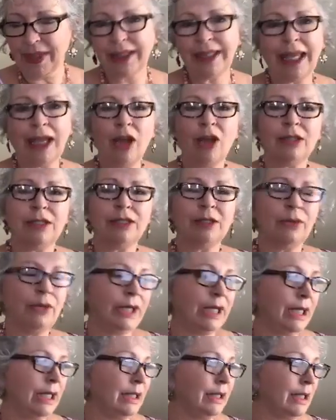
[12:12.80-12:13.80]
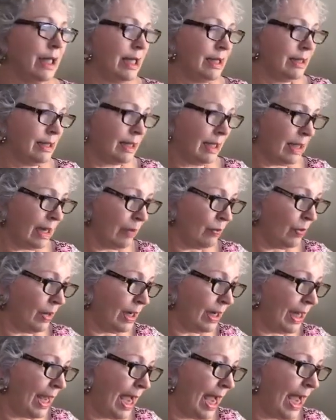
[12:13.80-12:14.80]
they also heal us. And I
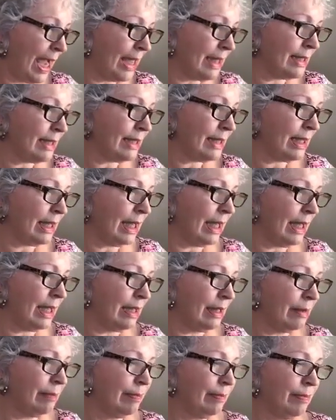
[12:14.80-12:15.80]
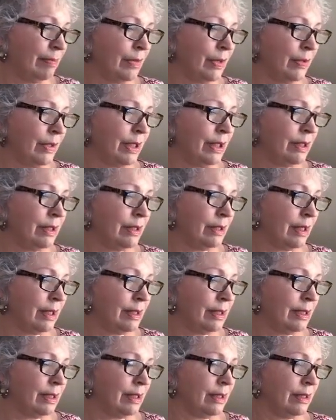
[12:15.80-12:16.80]
want to ask, I
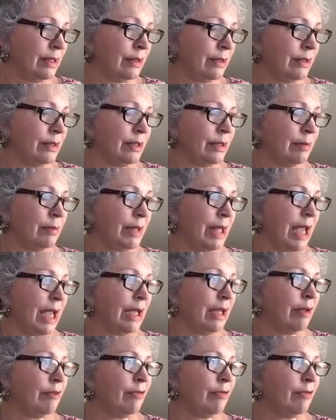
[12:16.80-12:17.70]
see that there's some lag.